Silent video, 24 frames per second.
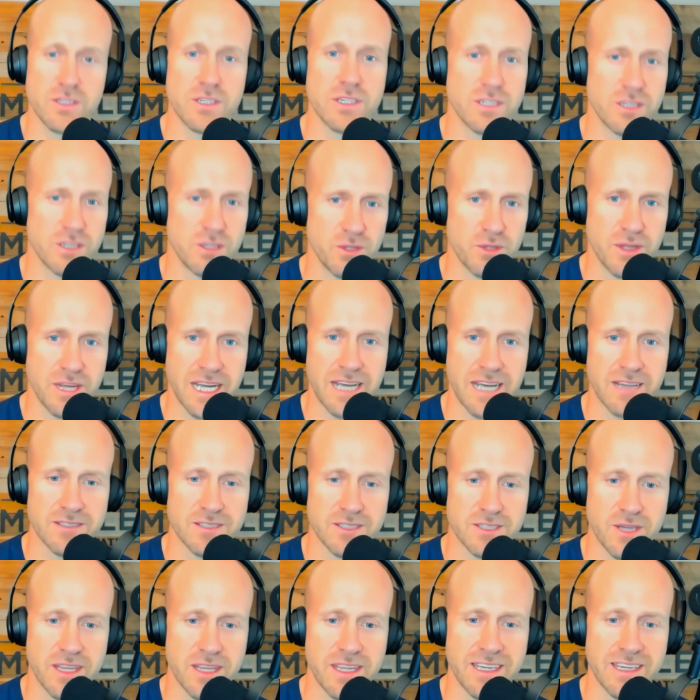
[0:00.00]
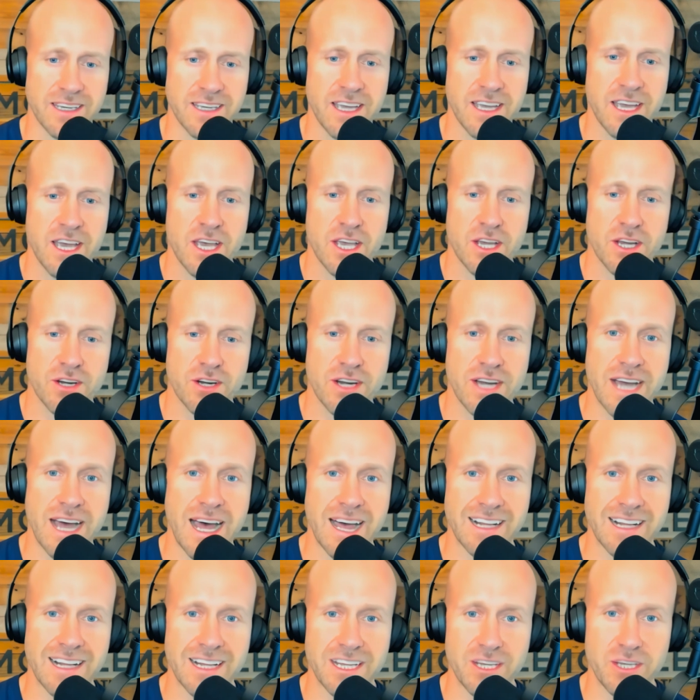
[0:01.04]
who counts. So I think you're
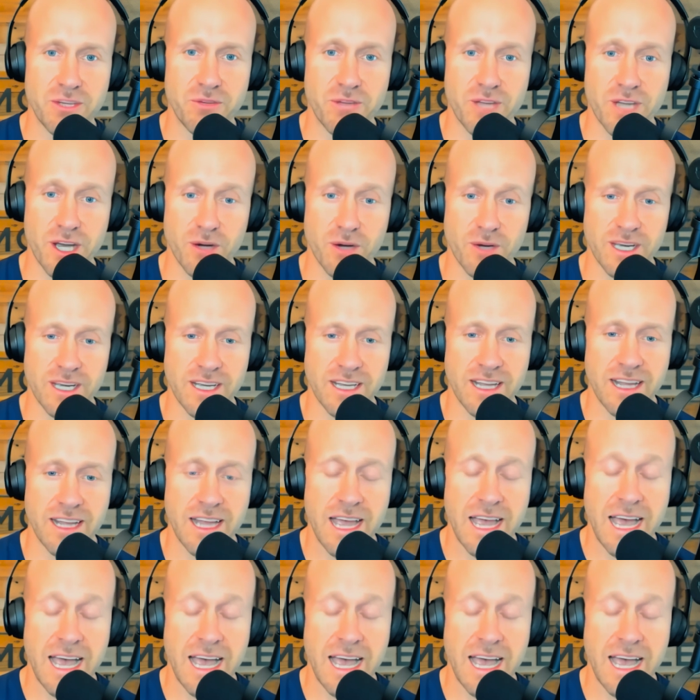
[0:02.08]
nodding like you know it.